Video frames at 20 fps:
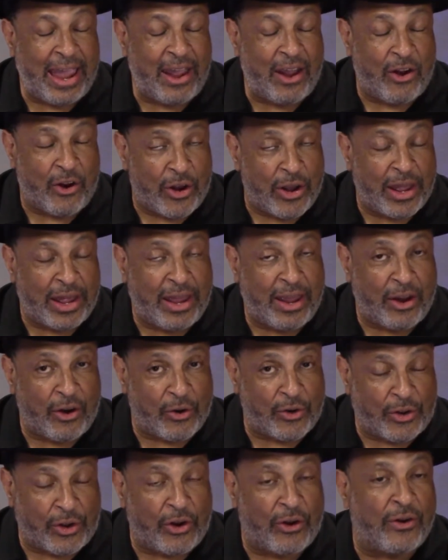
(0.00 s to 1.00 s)

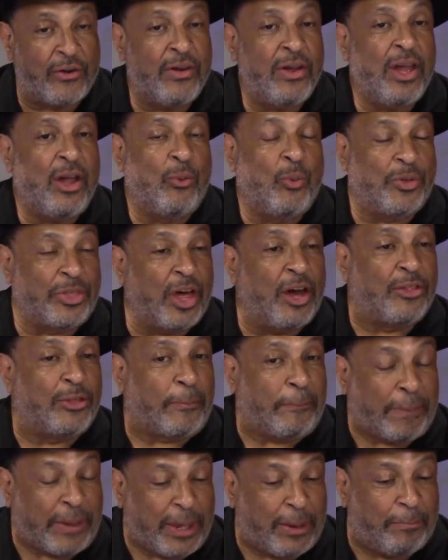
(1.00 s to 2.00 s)
heard her with other
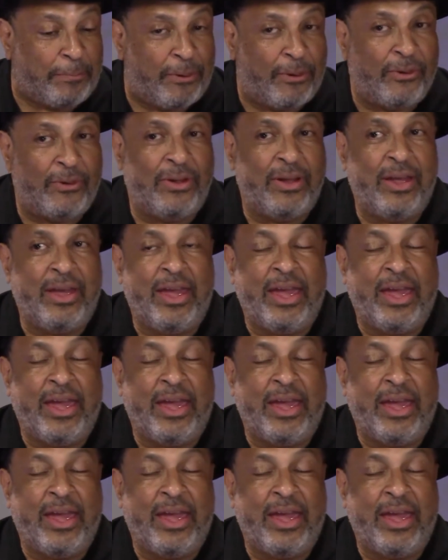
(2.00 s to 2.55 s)
people,